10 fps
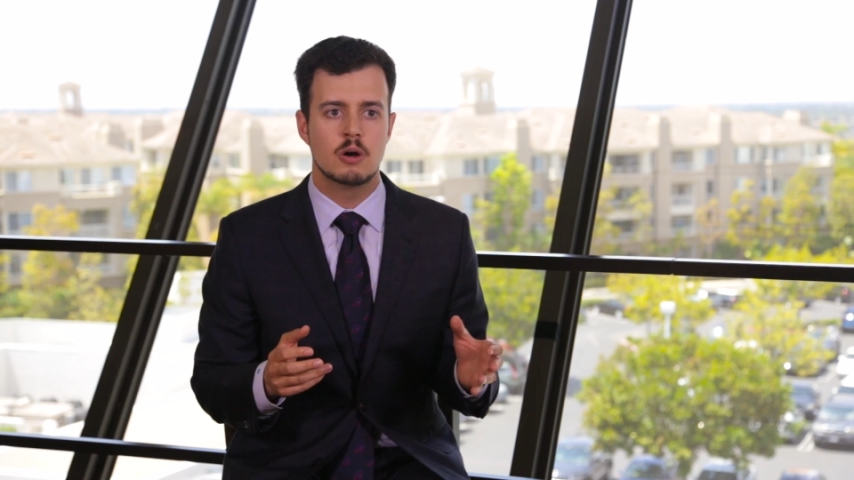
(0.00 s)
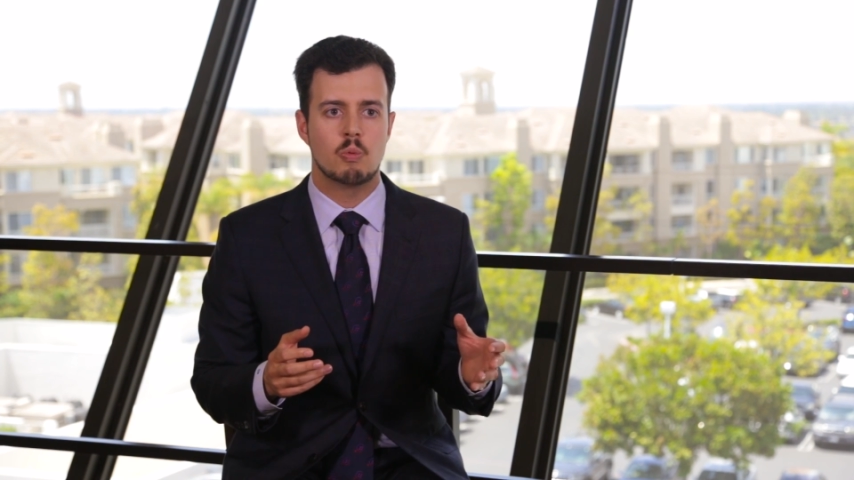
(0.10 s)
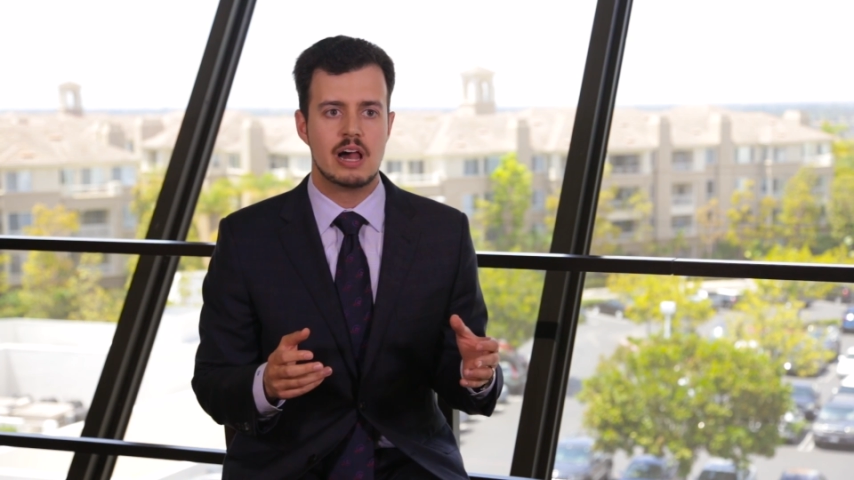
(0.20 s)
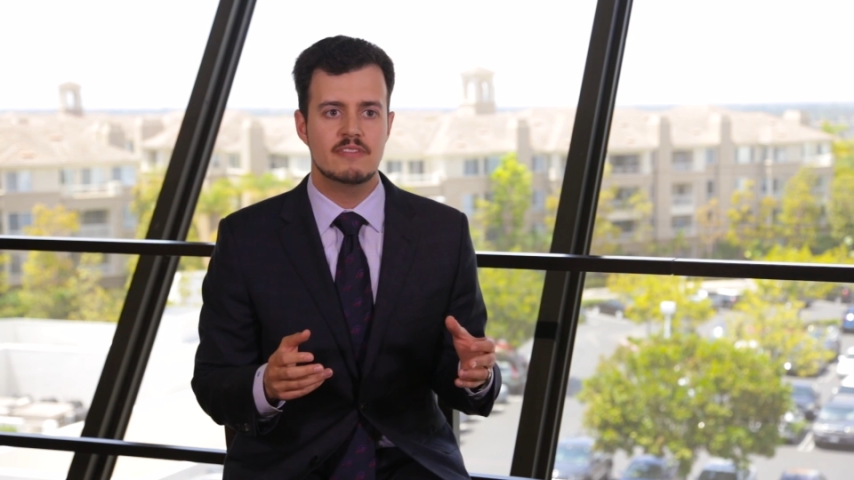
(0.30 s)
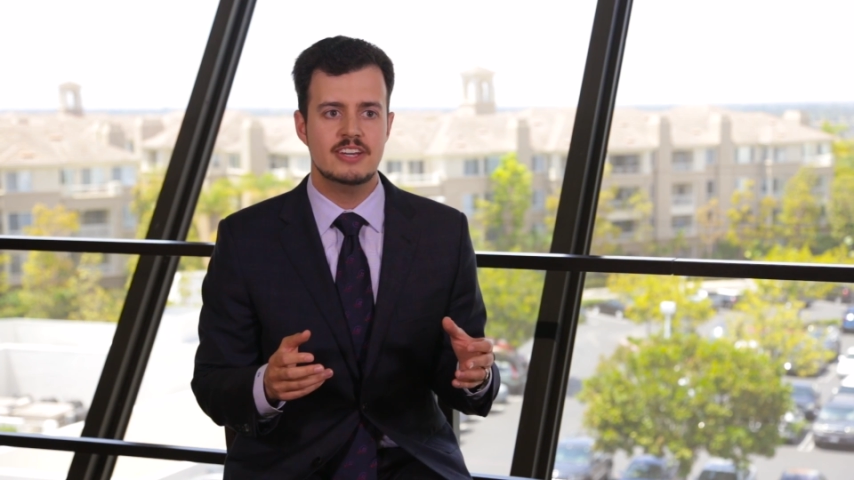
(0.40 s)

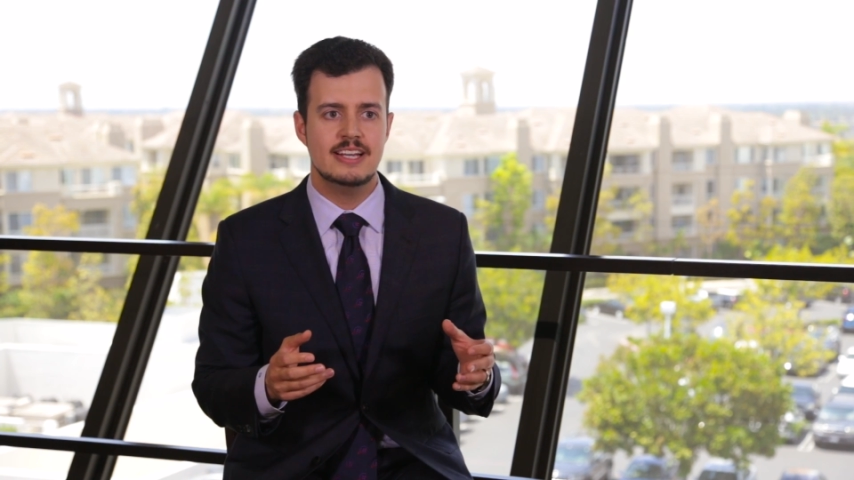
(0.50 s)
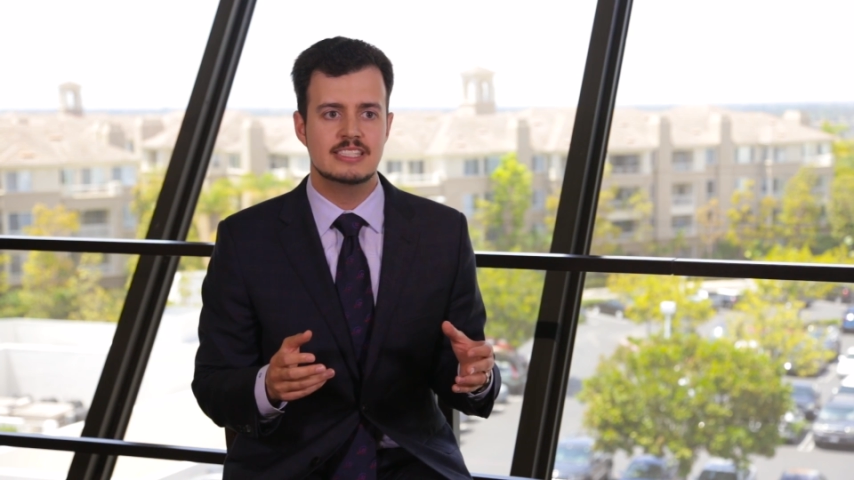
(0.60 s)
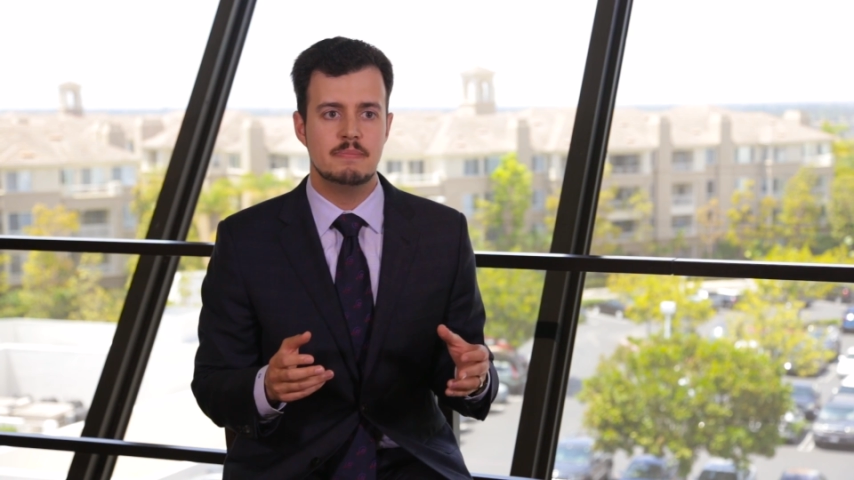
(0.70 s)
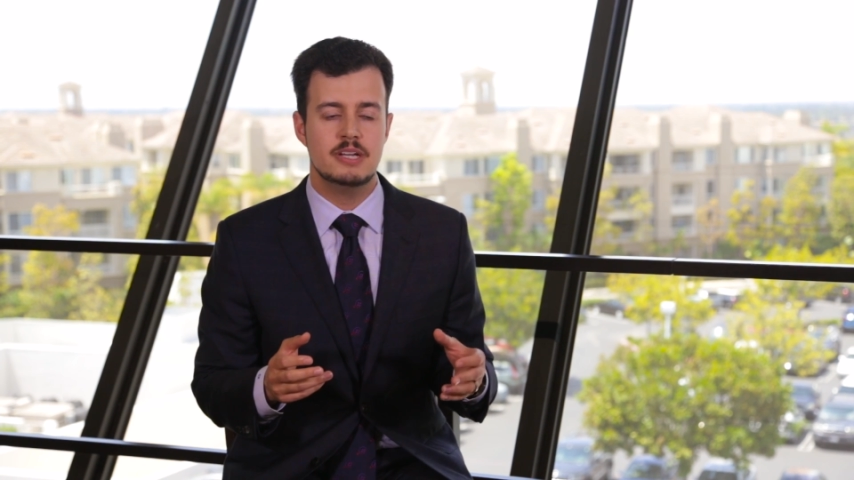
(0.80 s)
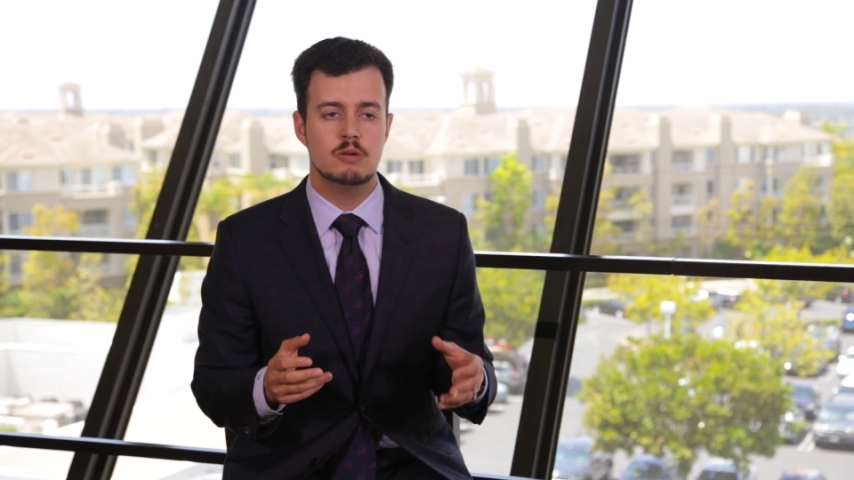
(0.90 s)
while the
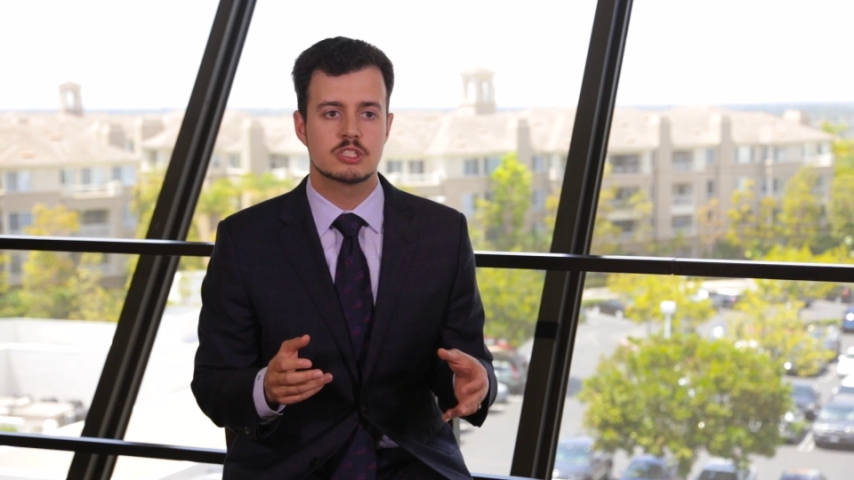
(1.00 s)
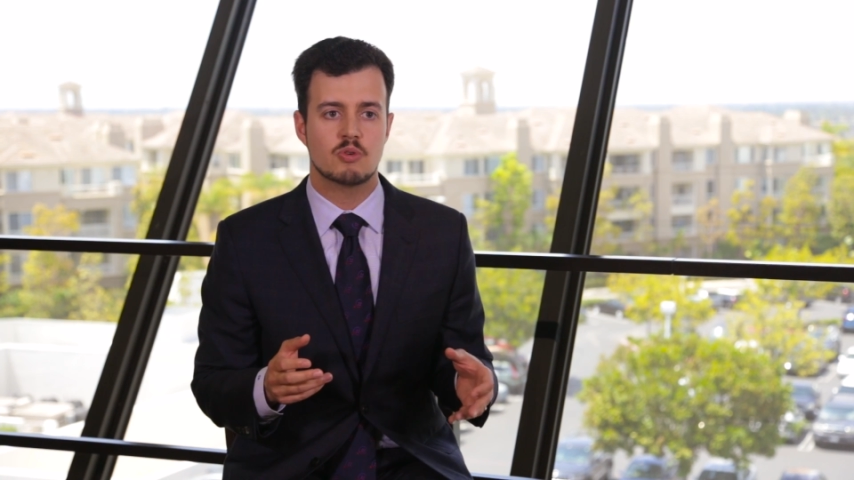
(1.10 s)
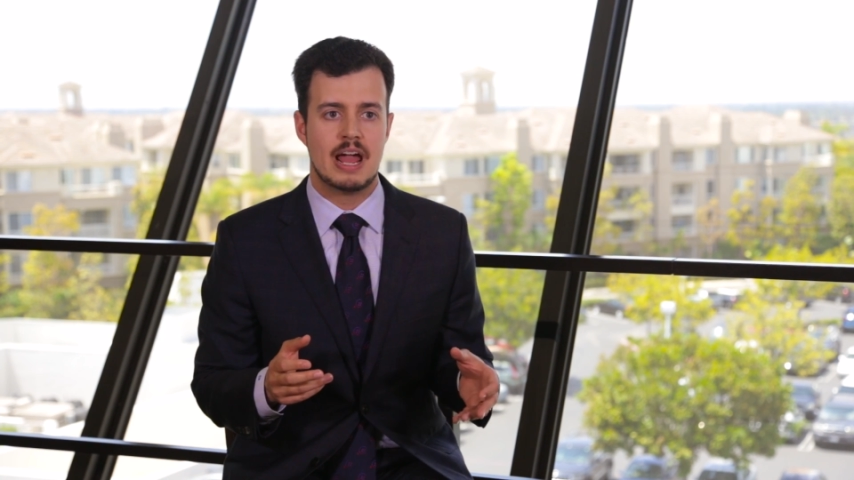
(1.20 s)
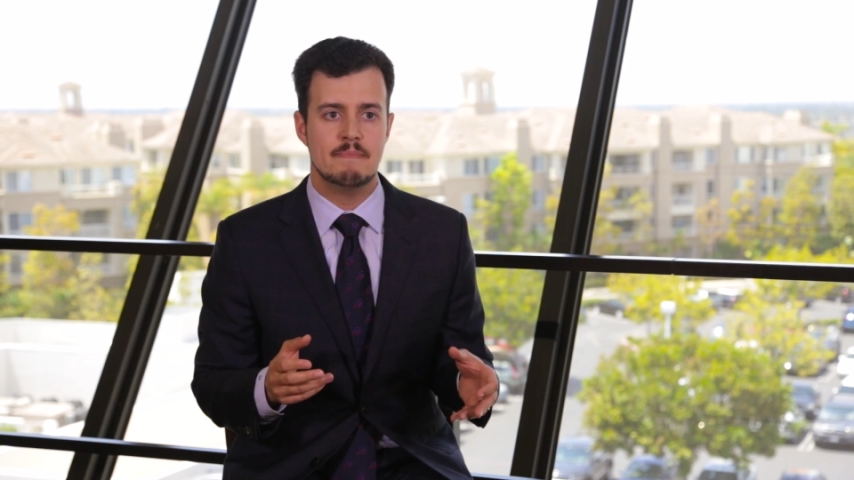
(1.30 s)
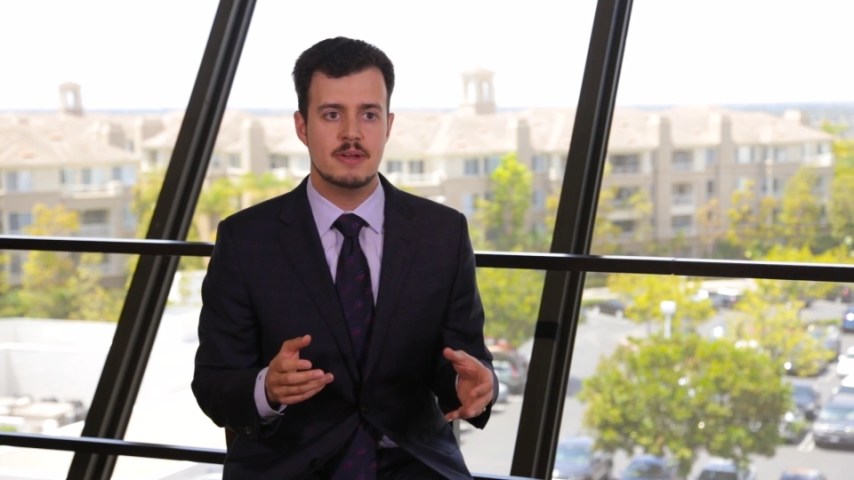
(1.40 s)
ECB was
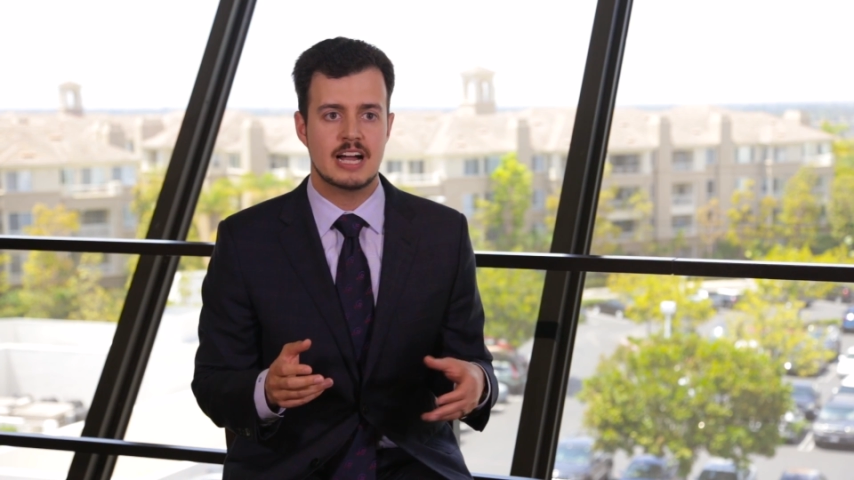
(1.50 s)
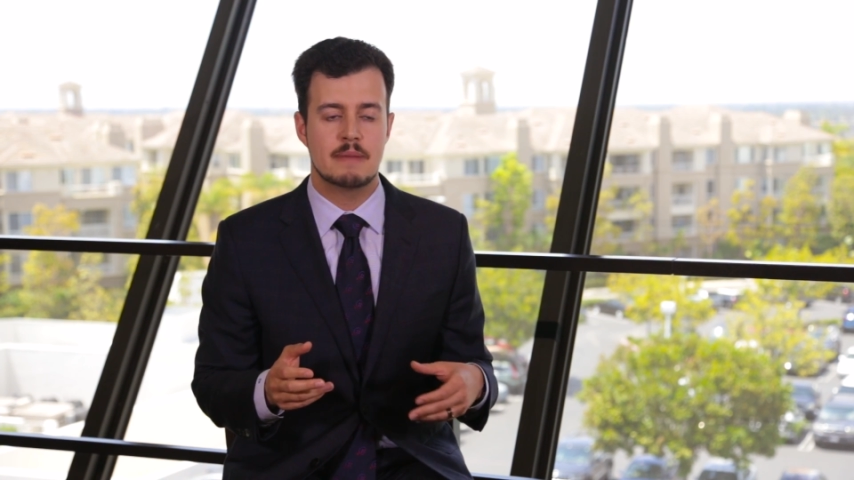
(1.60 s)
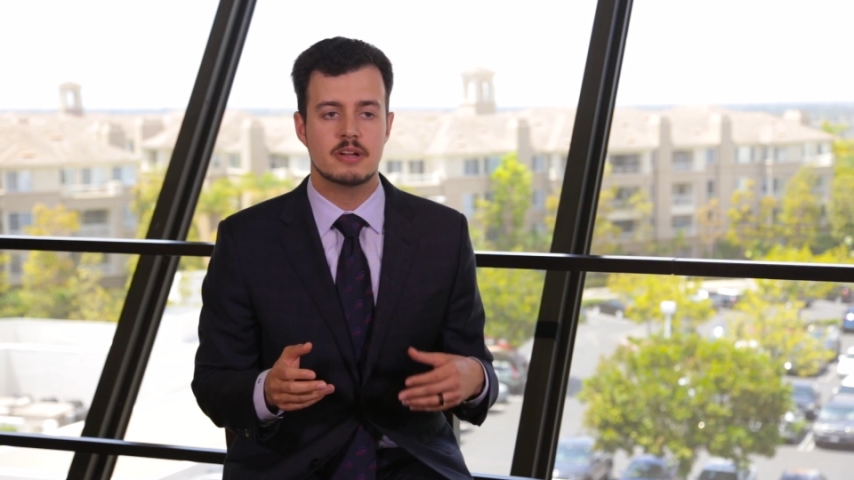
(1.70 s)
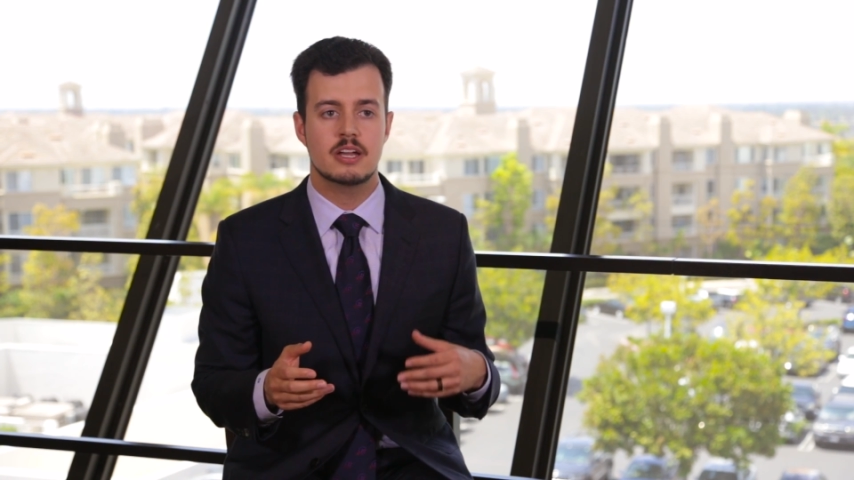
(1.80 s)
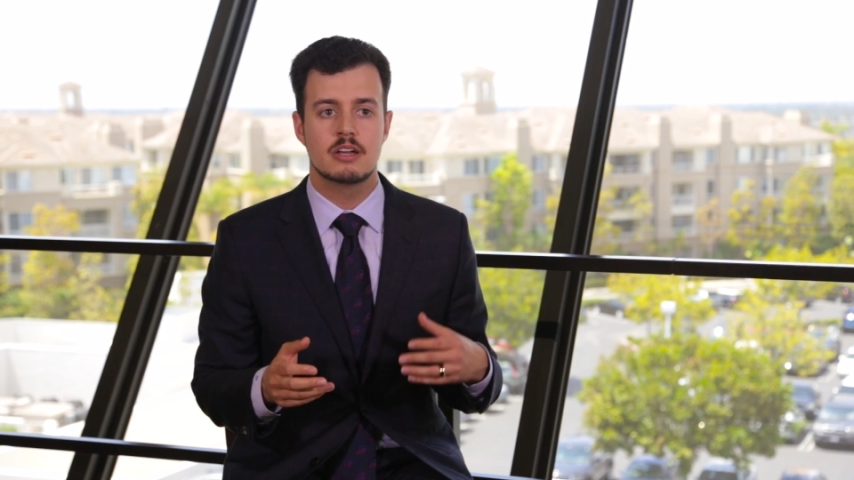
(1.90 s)
ramping
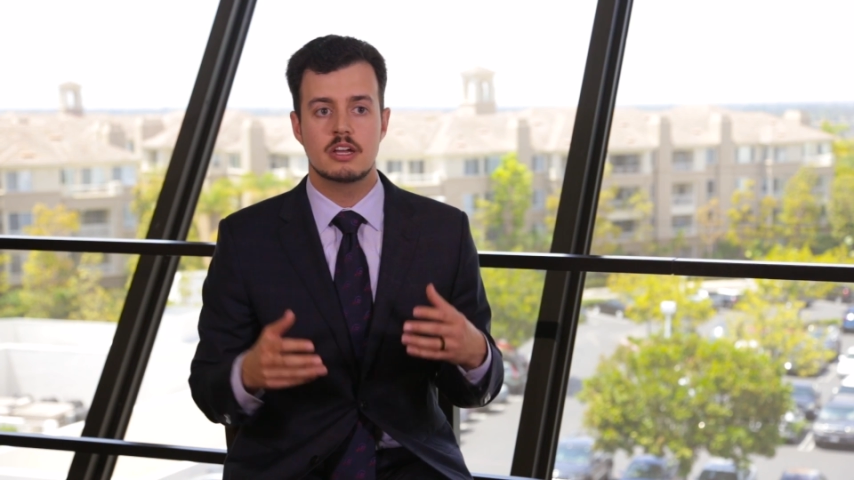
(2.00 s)
up